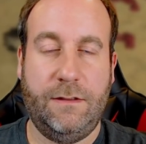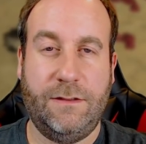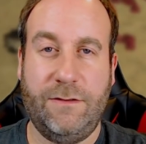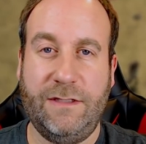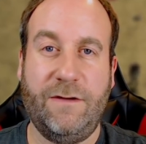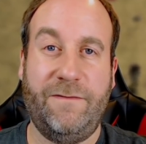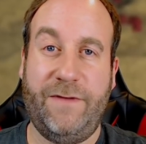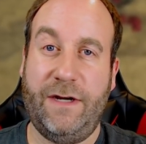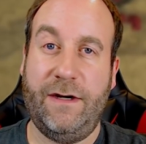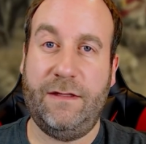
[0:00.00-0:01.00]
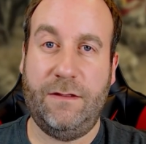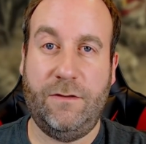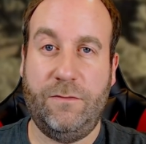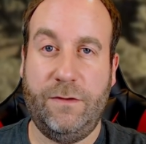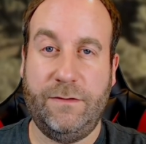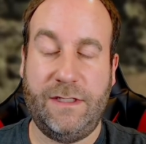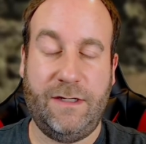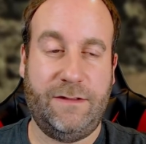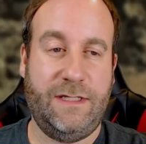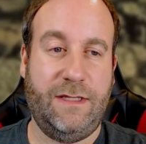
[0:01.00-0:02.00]
So these are very low runes, and
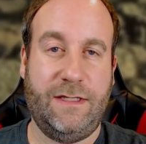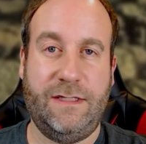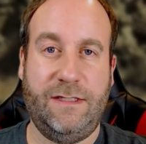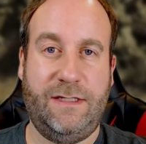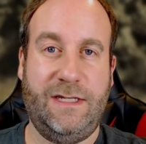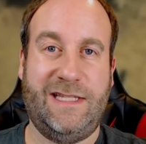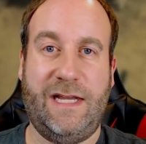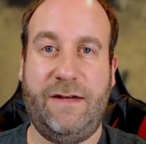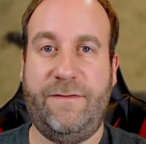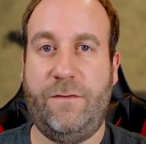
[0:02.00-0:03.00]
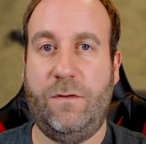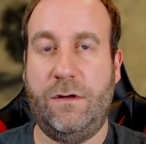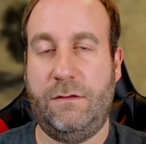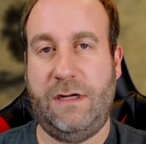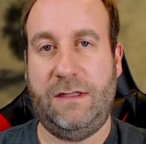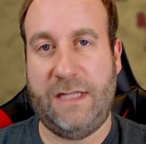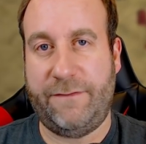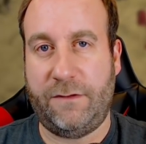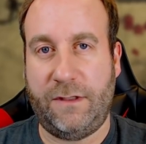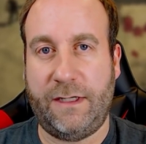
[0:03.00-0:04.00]
you'll see this is designed for a
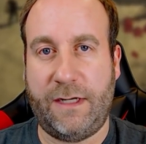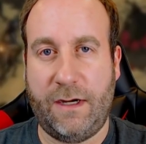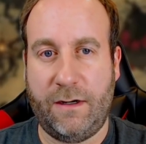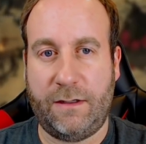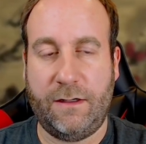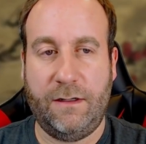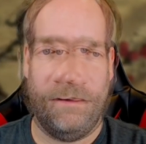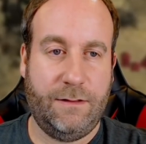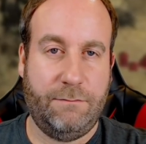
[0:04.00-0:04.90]
leveling character.